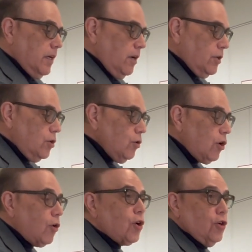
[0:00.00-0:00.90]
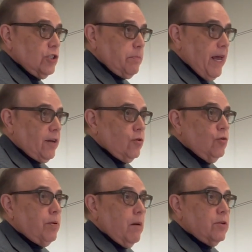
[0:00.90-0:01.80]
Hugo Gernsback,
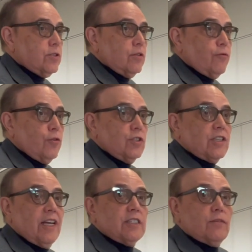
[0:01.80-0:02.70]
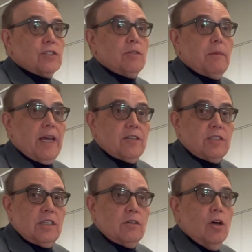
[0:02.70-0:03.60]
who published the first science fiction
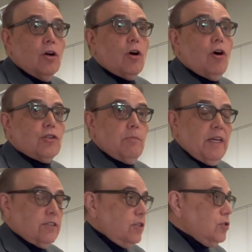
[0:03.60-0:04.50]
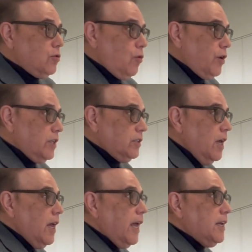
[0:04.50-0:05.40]
magazine called Amazing Stories.
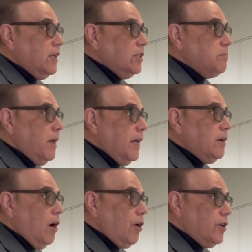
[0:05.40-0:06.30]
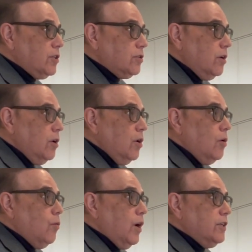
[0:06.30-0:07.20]
And his main artist
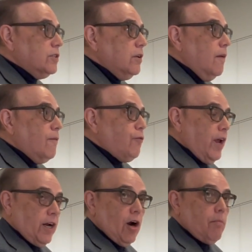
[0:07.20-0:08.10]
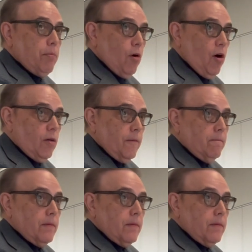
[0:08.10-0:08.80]
was Frank R. Paul.